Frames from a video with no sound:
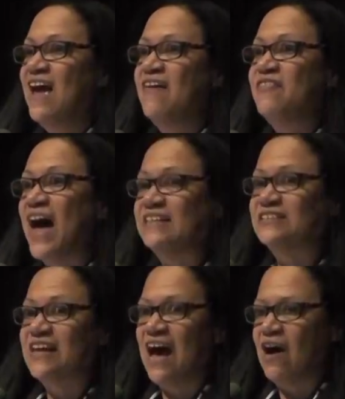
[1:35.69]
And
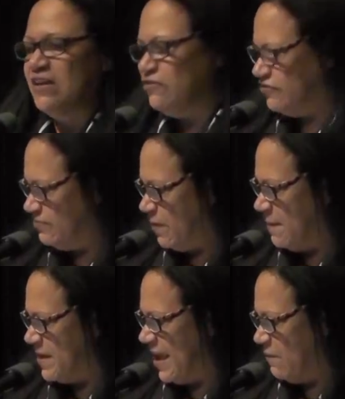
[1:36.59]
that's how you,
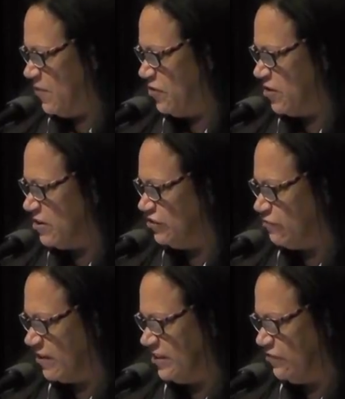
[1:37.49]
I began with to
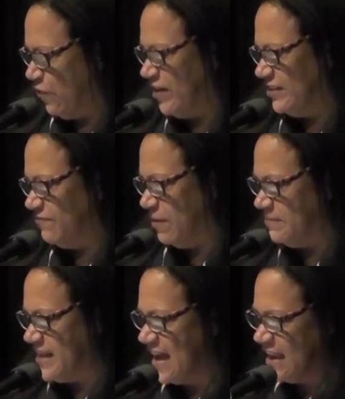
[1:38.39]
construct his voice,
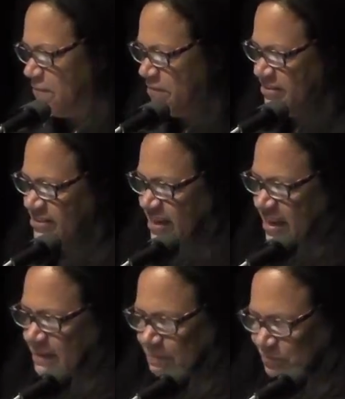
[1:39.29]
from zagging with Ziggy.